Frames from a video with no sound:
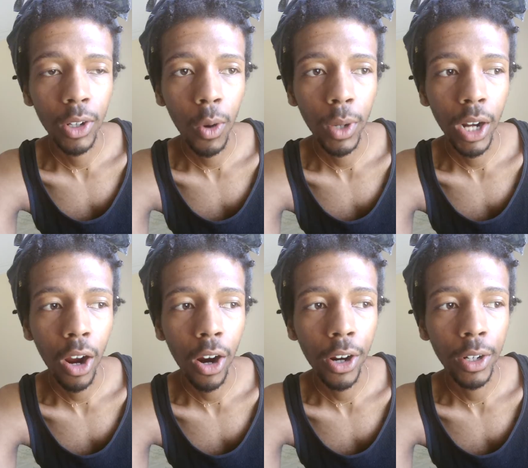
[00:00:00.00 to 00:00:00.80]
going
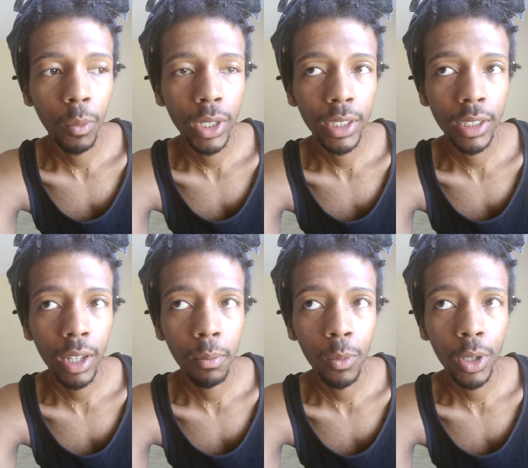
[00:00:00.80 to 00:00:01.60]
hard when
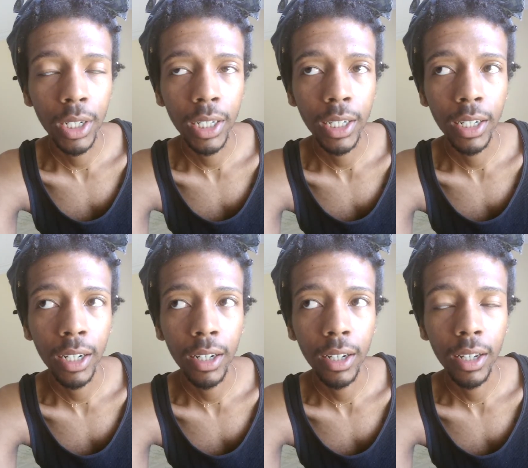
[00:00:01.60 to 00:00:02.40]
someone
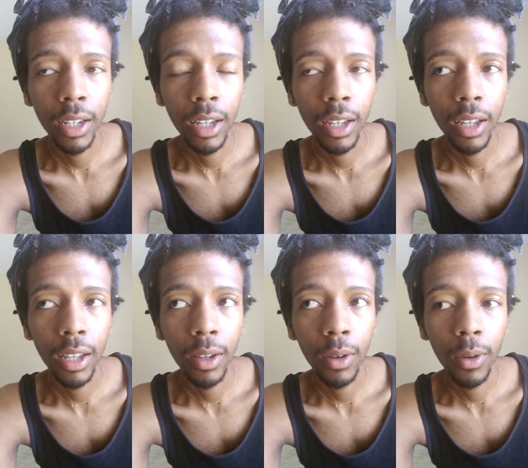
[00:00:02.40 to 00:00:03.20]

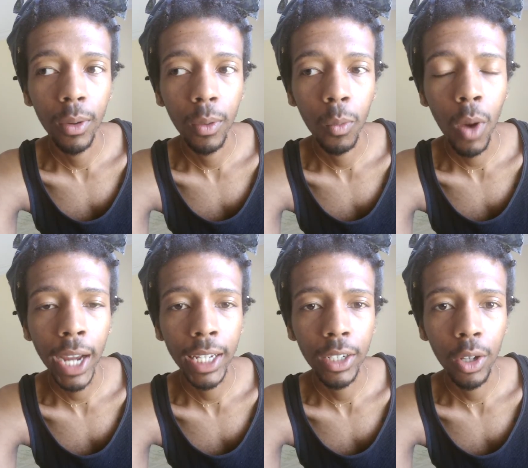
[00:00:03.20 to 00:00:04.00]

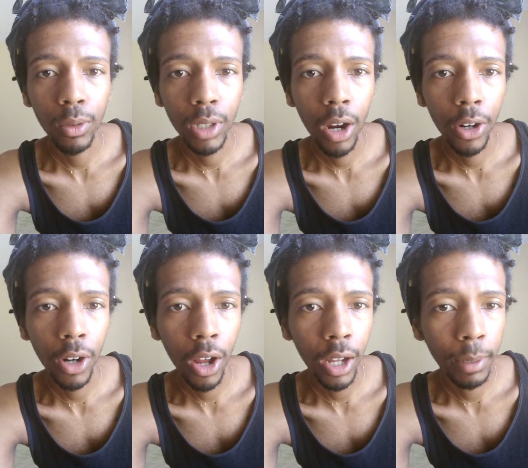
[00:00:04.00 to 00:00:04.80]
white goes hard
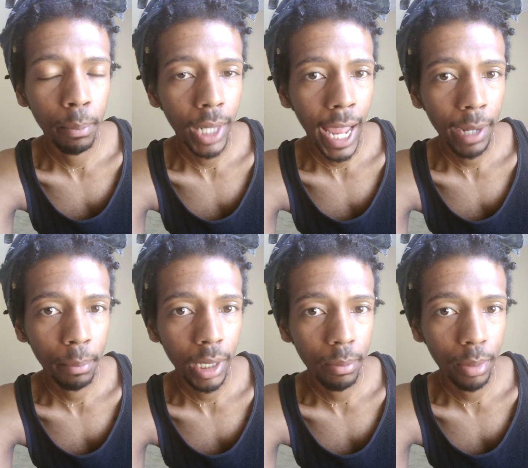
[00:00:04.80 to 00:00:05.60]
on black
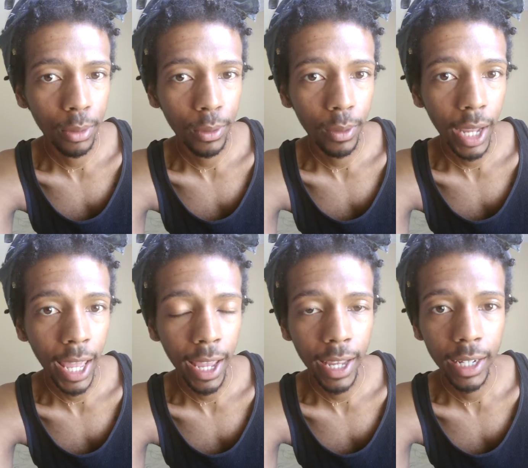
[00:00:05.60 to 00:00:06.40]
people,
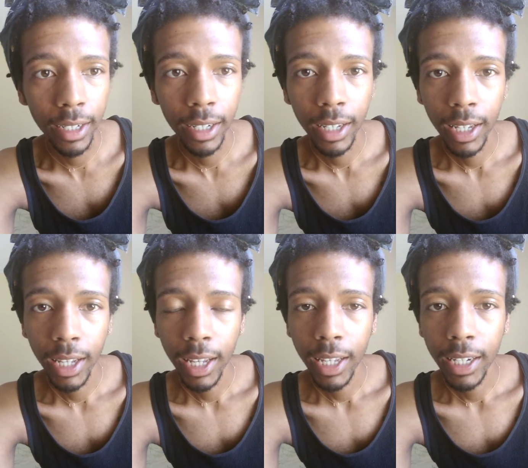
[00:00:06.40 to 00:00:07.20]
and
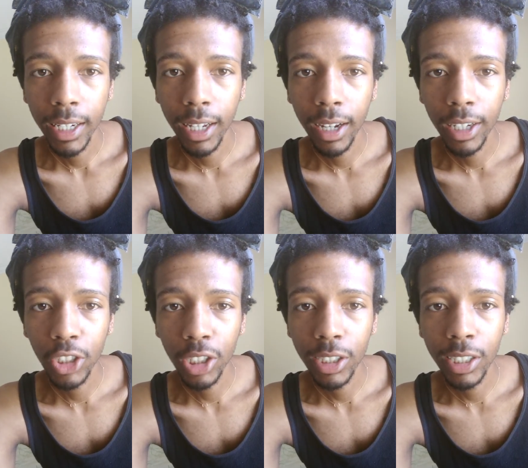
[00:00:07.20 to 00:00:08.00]

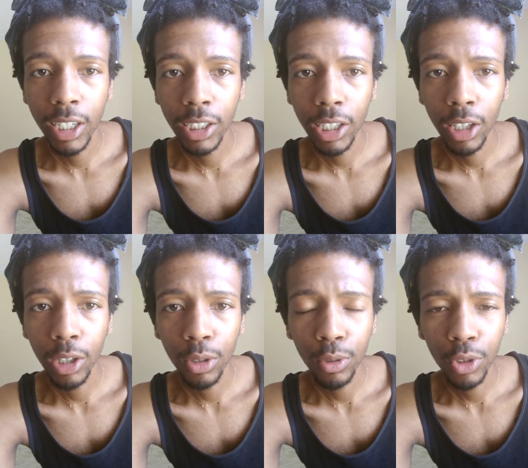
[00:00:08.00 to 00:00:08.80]
just
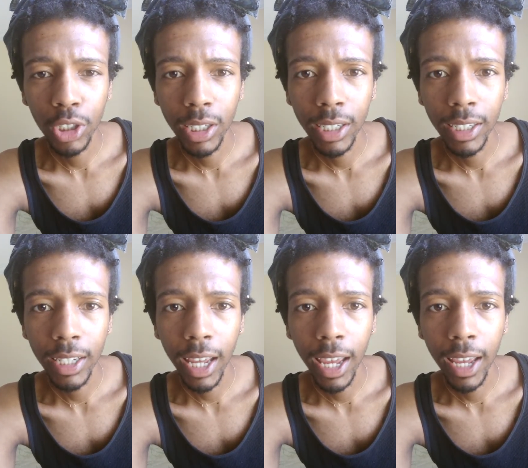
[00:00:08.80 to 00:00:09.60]
disillusioned,
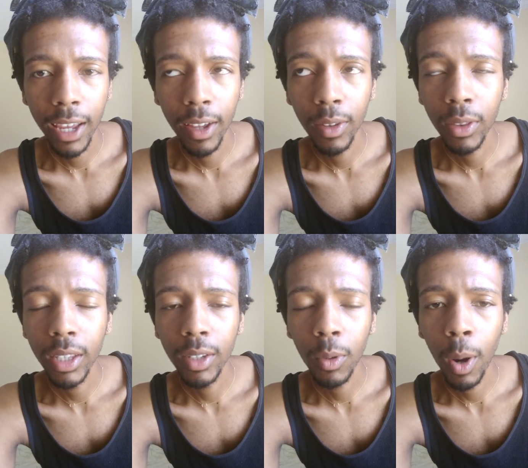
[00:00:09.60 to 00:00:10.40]
and
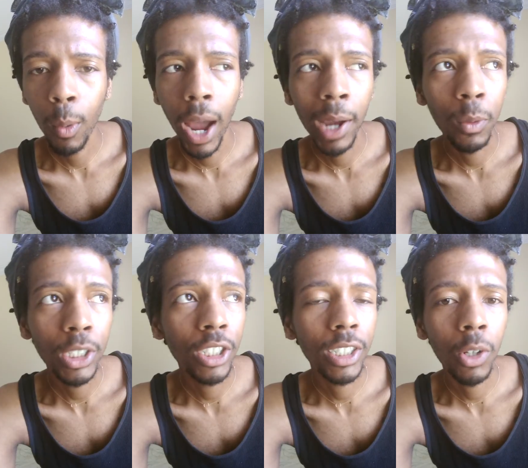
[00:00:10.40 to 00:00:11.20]
how we
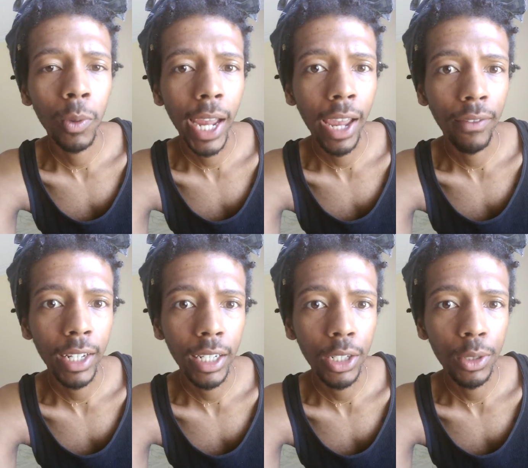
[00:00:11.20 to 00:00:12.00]
just don't have
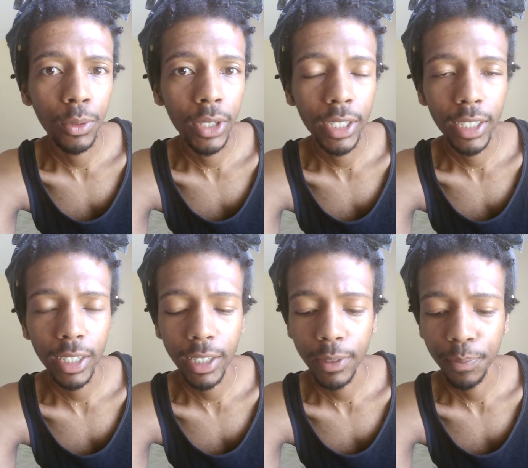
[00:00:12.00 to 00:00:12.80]
any
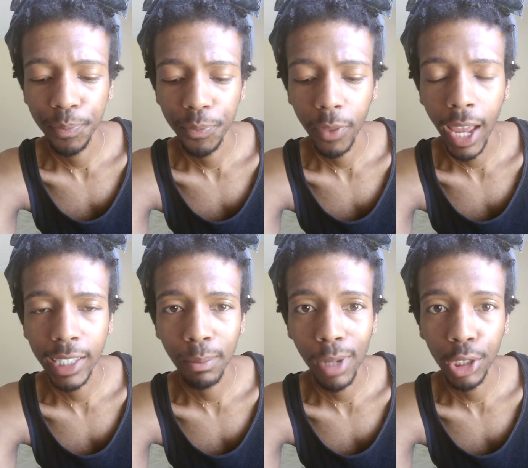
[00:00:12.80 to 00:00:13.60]
unity,
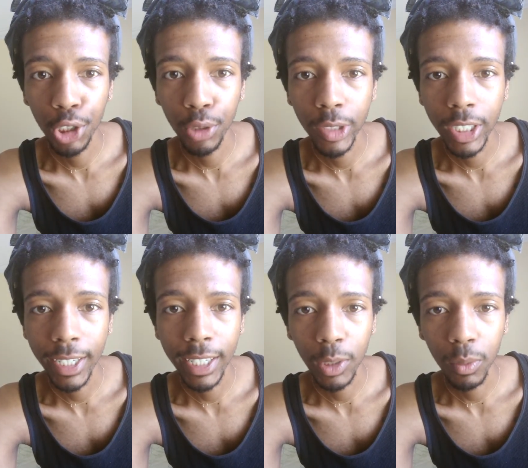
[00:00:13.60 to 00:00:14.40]
as much
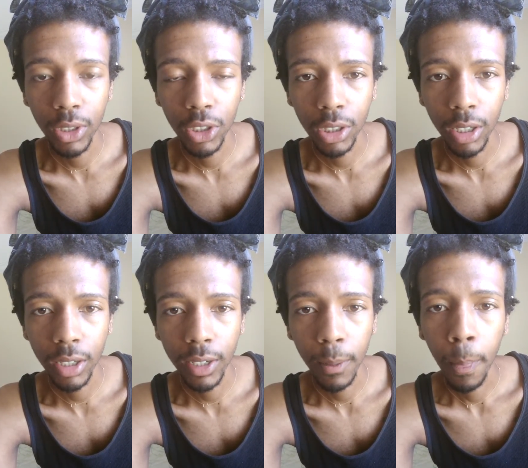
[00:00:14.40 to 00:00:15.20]
unity as we should.